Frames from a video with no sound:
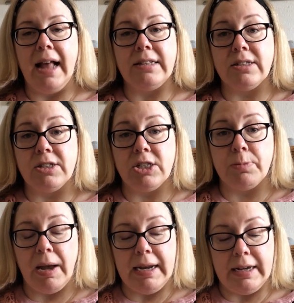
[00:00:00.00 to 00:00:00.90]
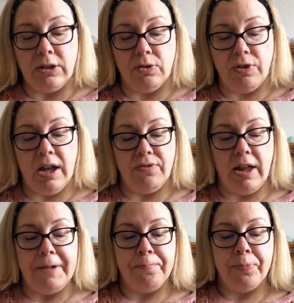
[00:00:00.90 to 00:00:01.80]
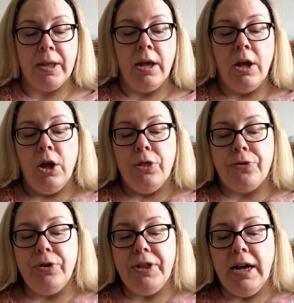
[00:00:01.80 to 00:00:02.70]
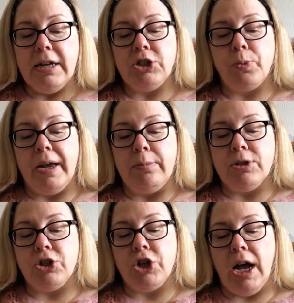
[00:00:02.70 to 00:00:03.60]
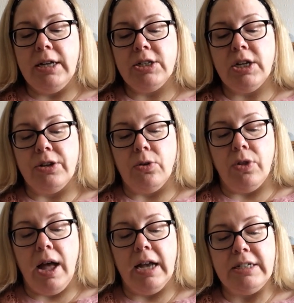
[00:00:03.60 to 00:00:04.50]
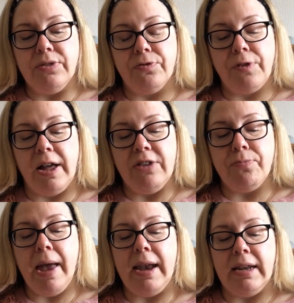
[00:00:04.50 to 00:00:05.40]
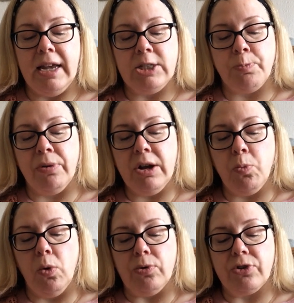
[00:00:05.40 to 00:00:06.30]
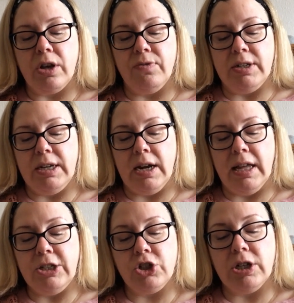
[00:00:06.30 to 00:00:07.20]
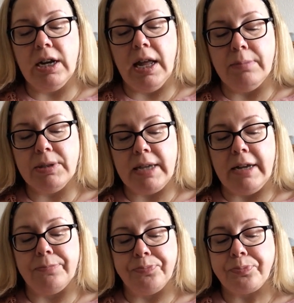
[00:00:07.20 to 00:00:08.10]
hands and smiling at the firefly. Through the archway was a giant tunnel the height of five men, its brick walls covered in lichen and limescale.